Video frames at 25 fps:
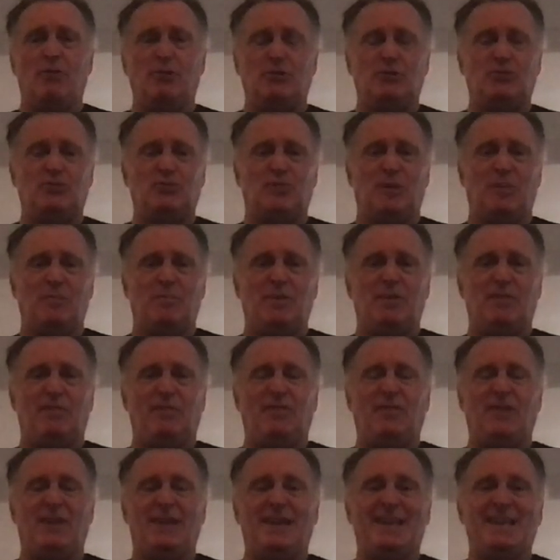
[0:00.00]
Trumpet
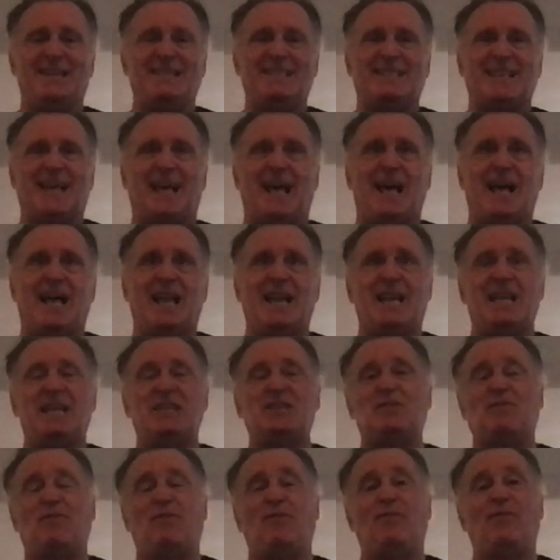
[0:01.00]
Fitness on this
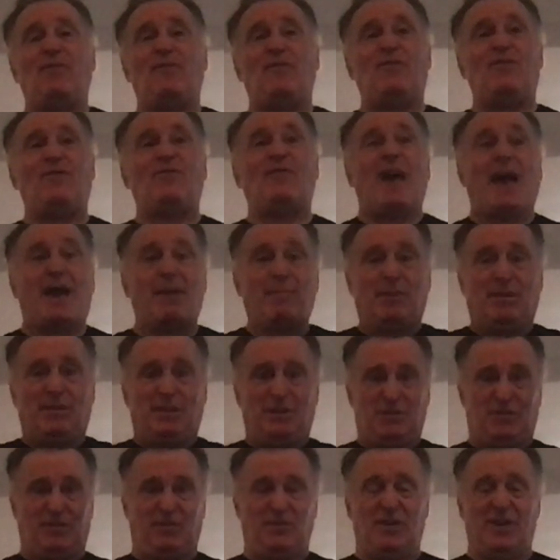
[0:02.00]

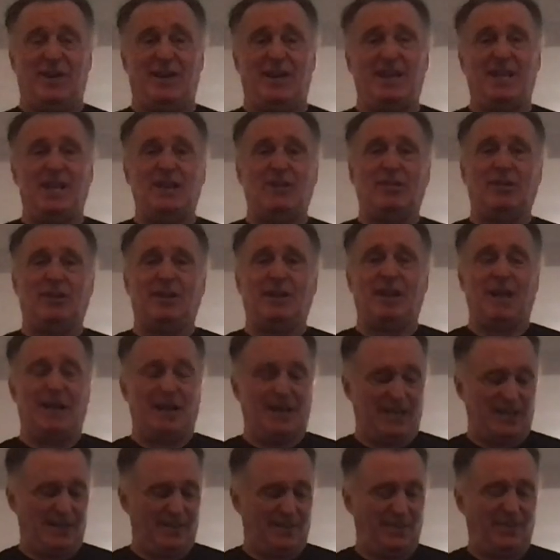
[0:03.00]
fabulous Friday here in
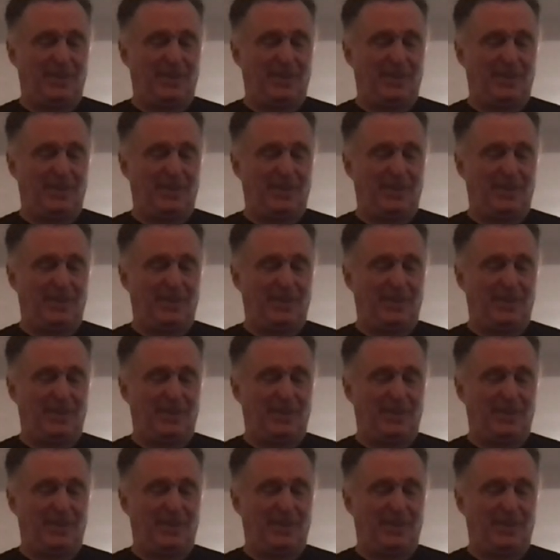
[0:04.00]
Connecticut.